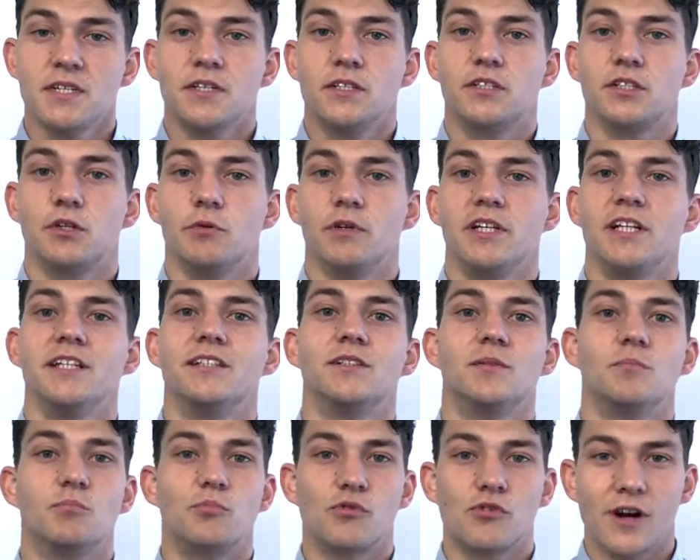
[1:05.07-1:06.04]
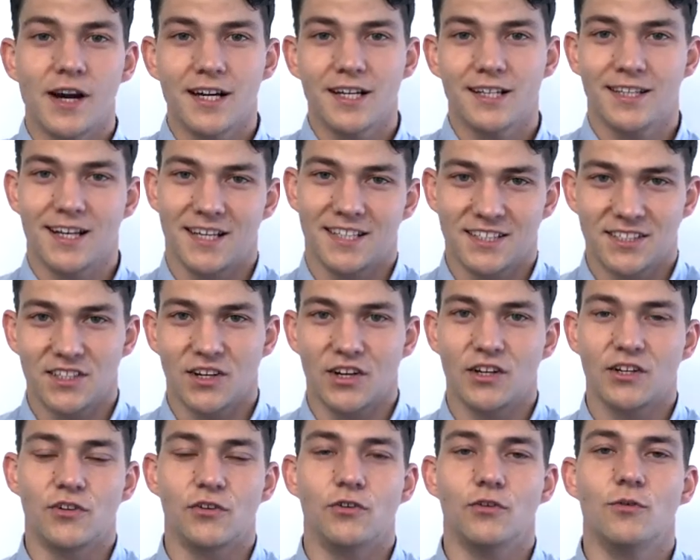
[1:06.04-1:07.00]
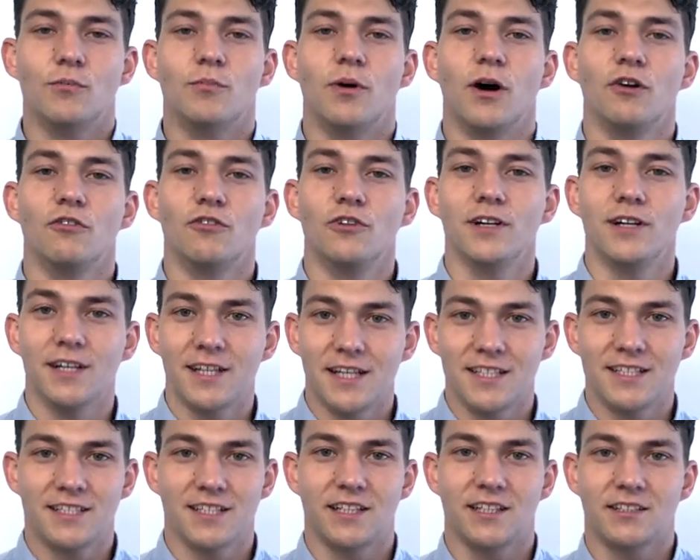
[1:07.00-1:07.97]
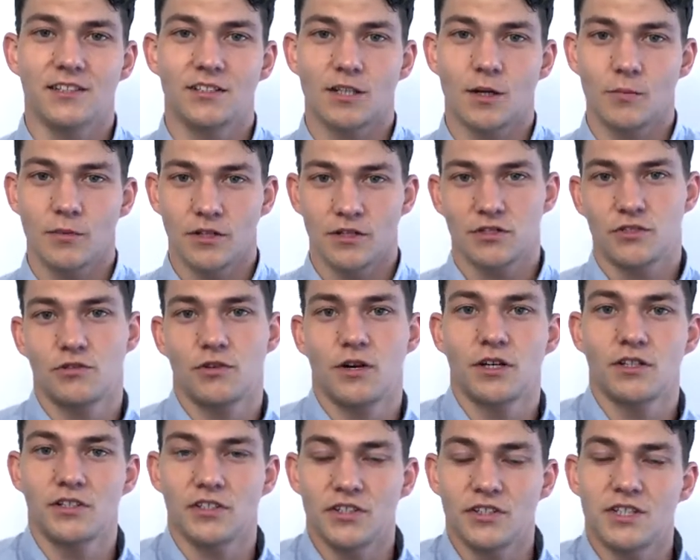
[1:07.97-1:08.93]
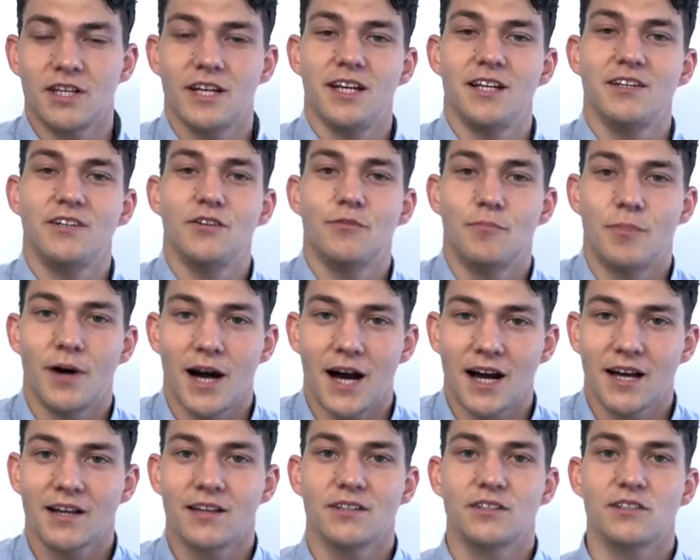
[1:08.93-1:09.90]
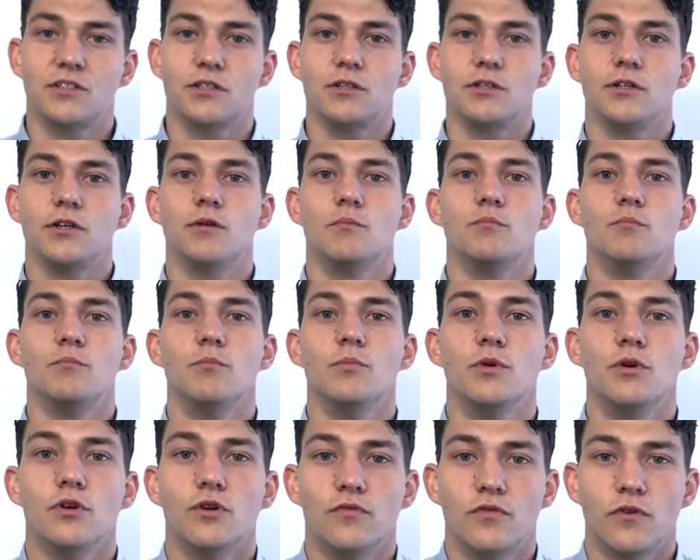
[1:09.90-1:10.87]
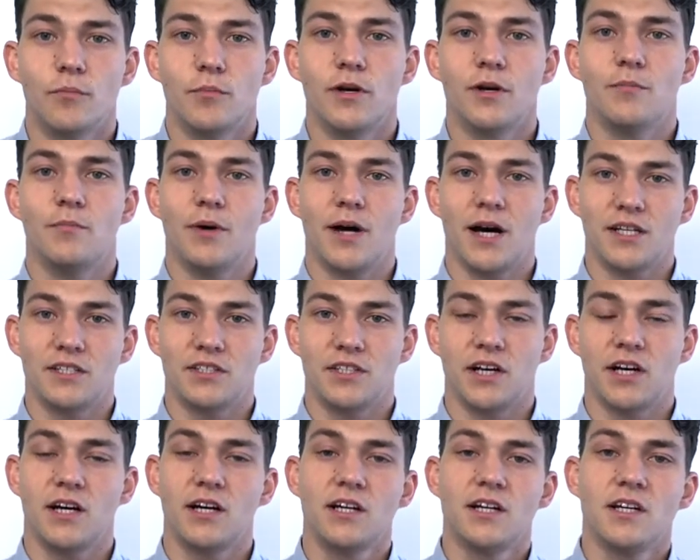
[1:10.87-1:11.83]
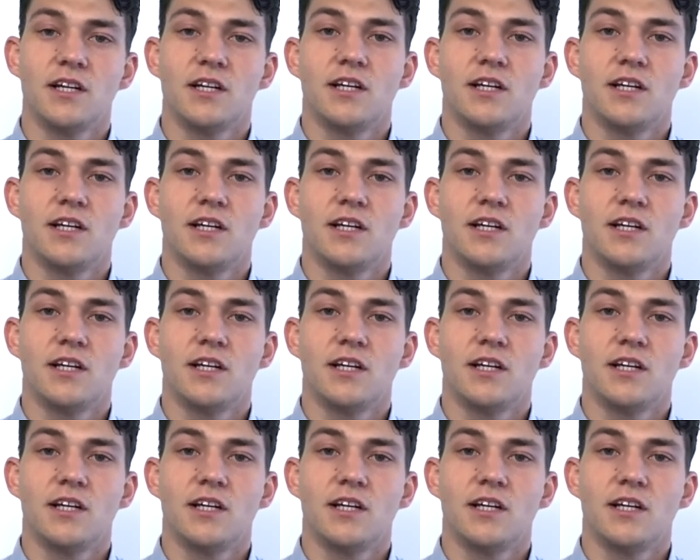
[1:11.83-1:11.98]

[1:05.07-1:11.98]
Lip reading: So we need to break that cycle by releasing some of the structures in your back so you can move a bit better,